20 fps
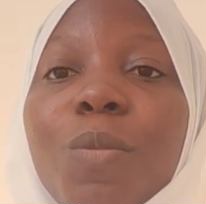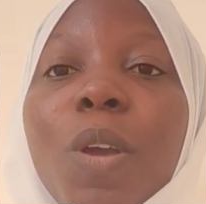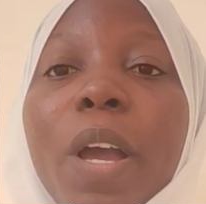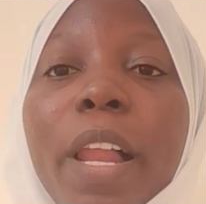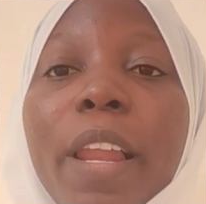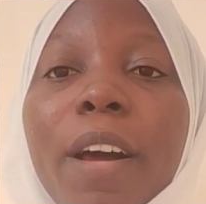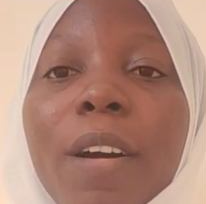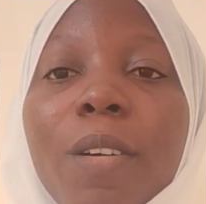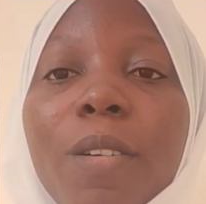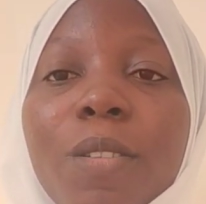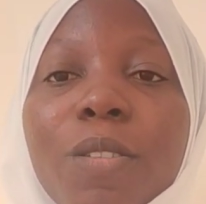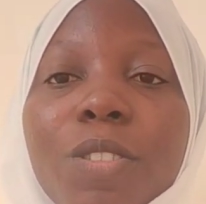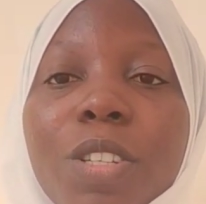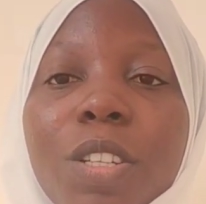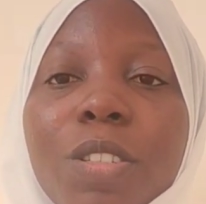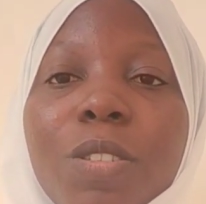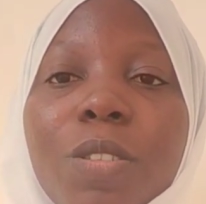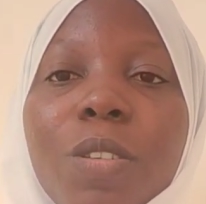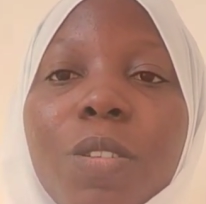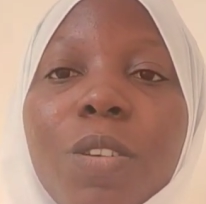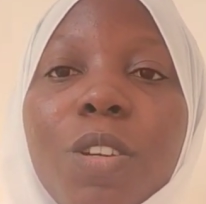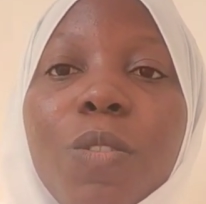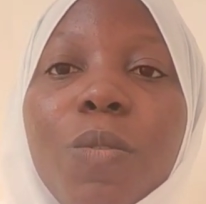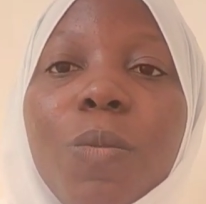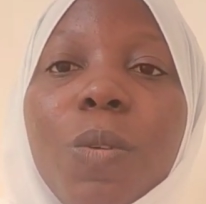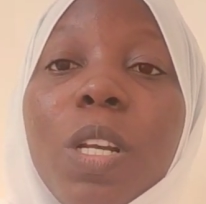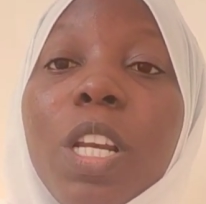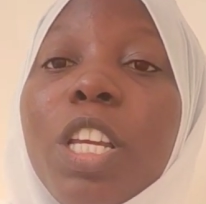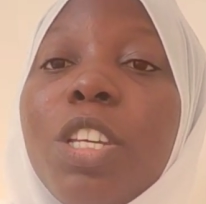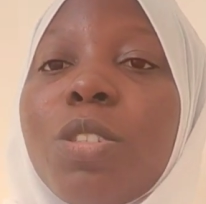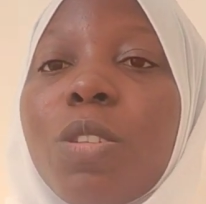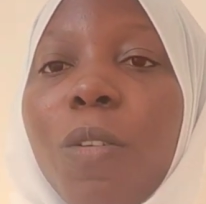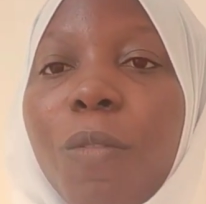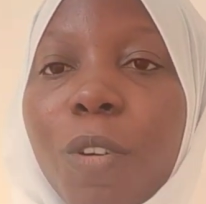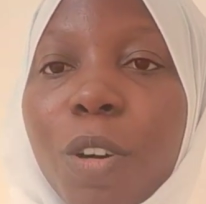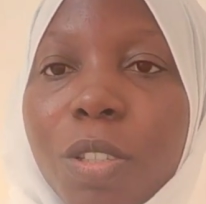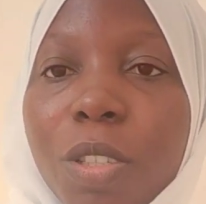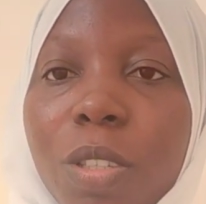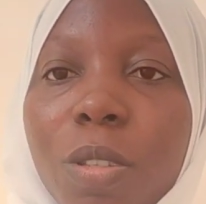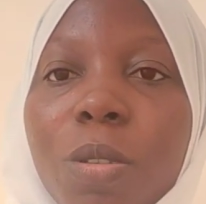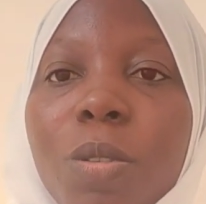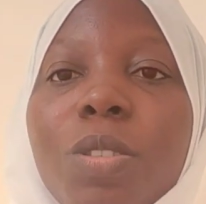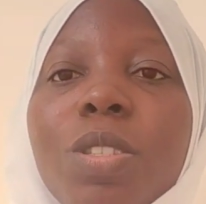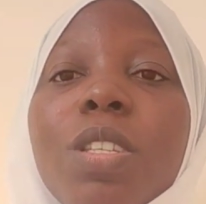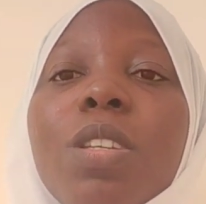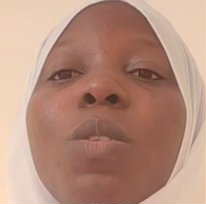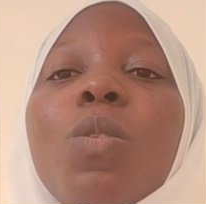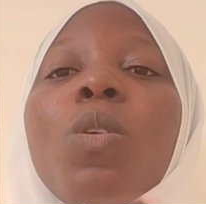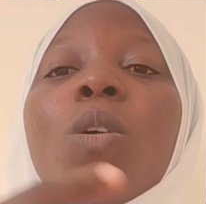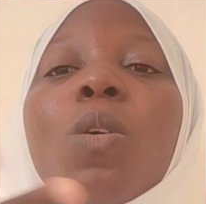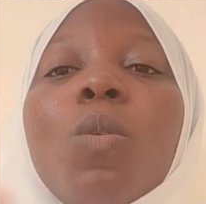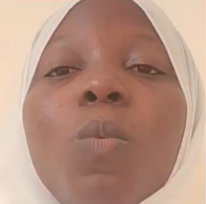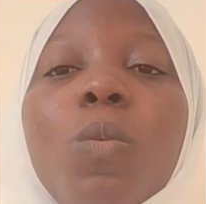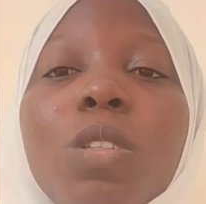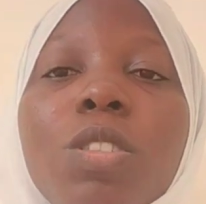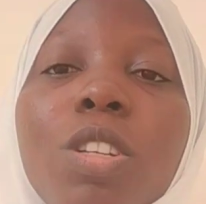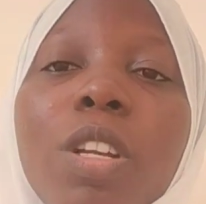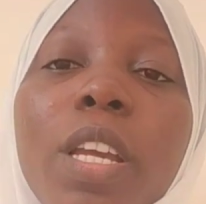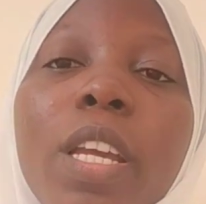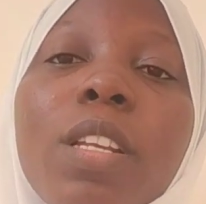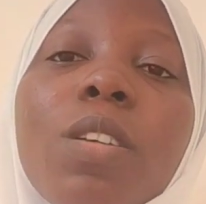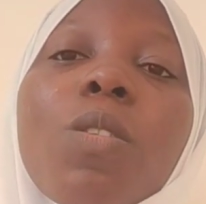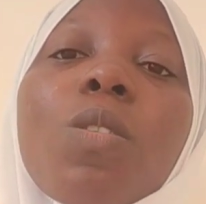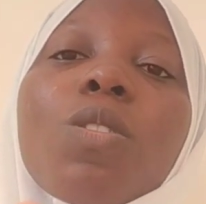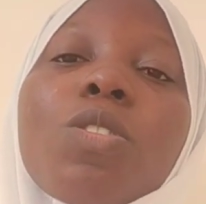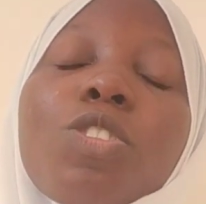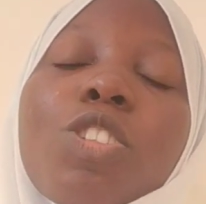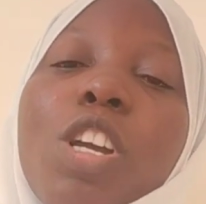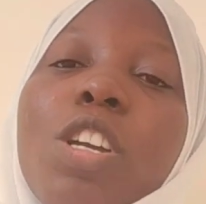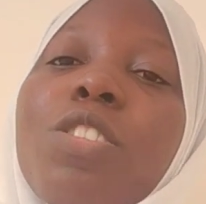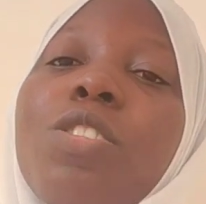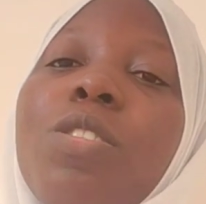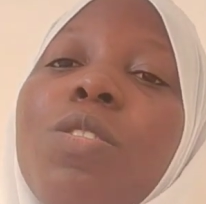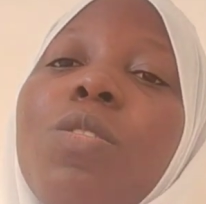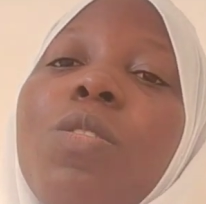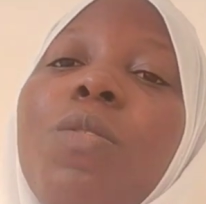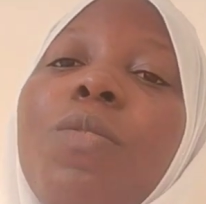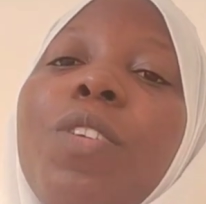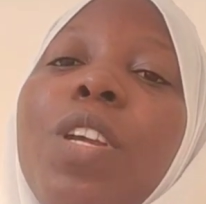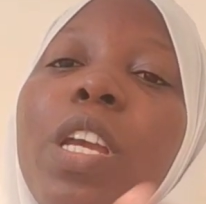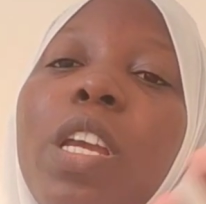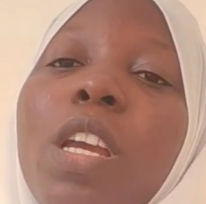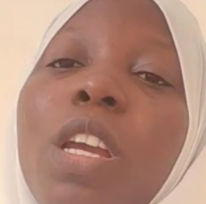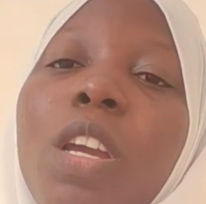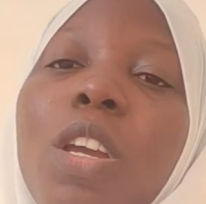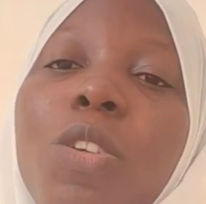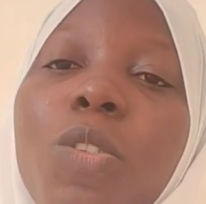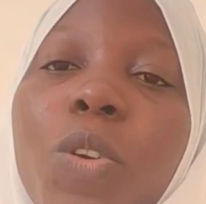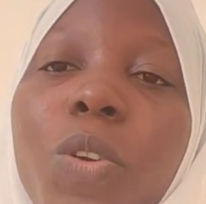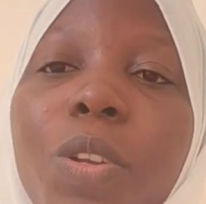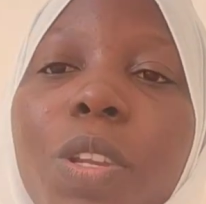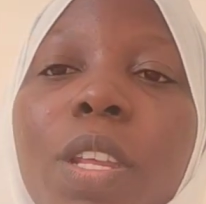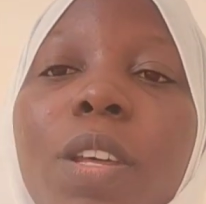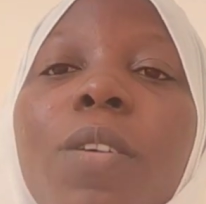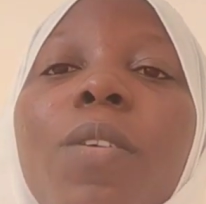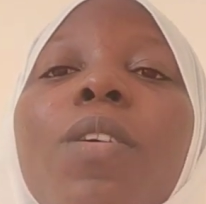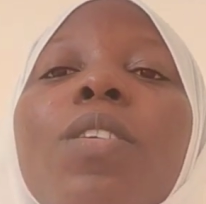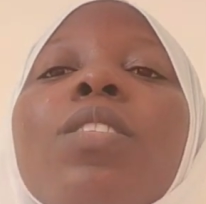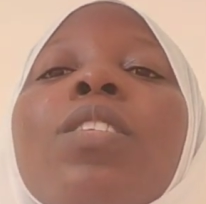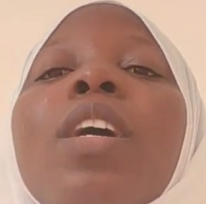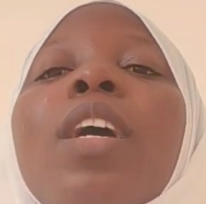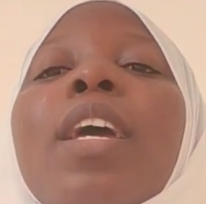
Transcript: We allow contraction, release of oxytocin, which aid contraction of the uterus.